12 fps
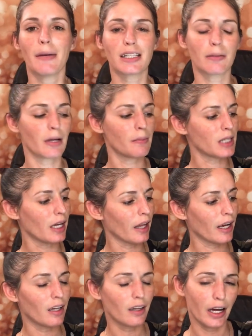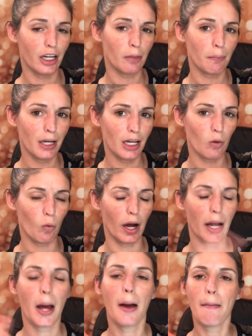but sometimes I like a lighter pink
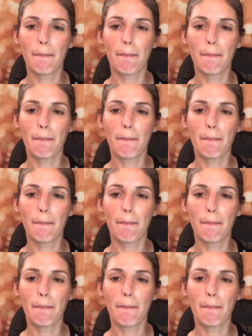one